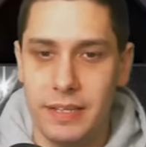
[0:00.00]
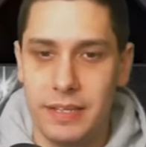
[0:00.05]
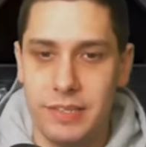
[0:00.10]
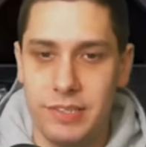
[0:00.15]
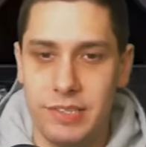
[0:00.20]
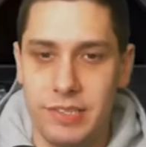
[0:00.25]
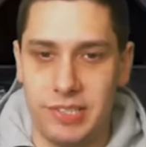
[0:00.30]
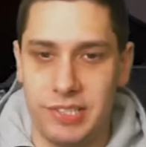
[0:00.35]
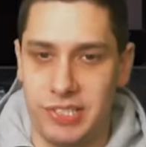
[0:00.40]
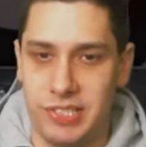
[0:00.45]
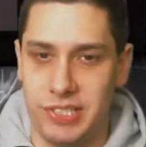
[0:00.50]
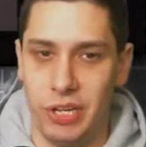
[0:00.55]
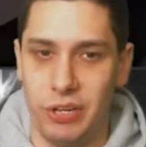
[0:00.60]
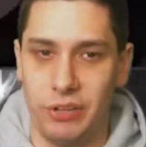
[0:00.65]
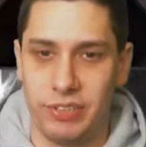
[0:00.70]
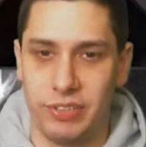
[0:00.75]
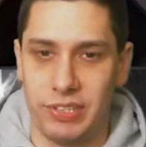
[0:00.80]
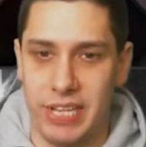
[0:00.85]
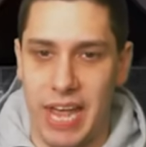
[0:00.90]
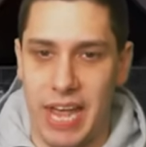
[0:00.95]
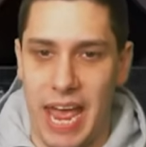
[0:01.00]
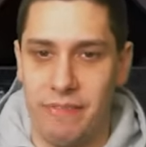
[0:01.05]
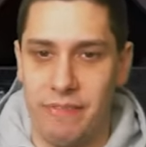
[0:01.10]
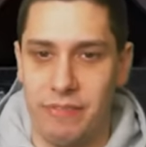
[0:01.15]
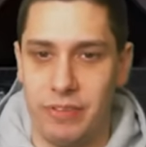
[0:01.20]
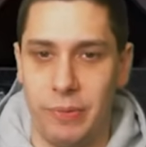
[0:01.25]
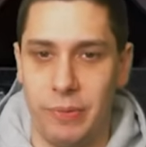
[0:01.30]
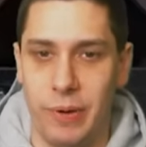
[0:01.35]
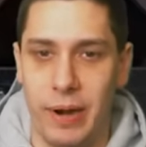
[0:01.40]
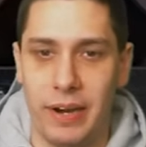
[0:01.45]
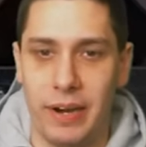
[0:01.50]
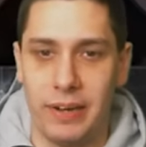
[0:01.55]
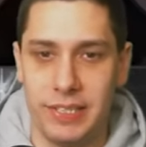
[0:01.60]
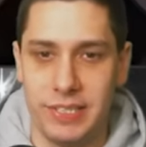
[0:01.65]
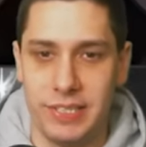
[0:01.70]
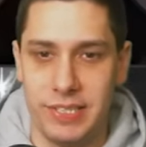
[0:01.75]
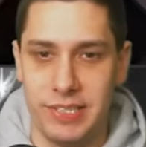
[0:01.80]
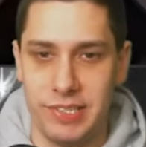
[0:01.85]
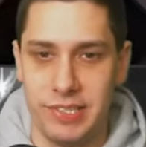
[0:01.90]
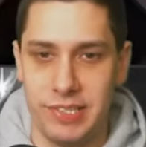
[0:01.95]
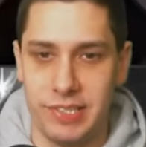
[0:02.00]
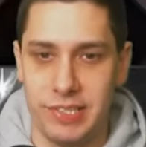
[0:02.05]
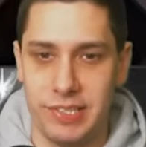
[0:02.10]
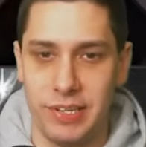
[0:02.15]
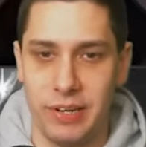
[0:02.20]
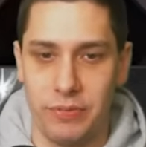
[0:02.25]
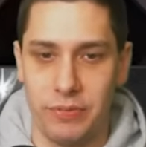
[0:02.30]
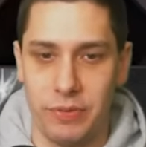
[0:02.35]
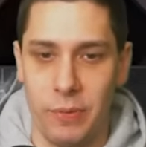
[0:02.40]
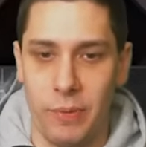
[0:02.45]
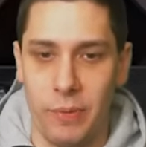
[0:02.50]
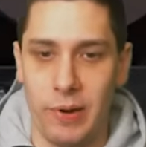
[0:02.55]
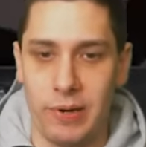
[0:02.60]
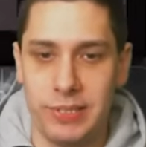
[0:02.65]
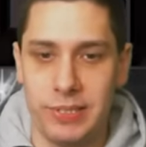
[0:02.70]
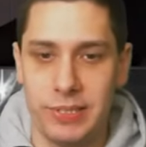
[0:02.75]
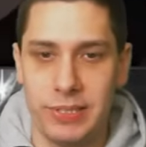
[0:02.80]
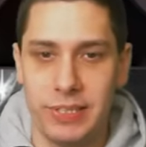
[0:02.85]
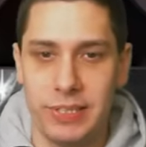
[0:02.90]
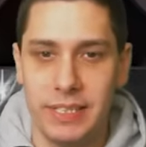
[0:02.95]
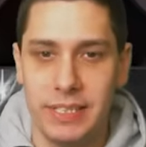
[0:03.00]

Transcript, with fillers: Just silvers everywhere. This is just, of course.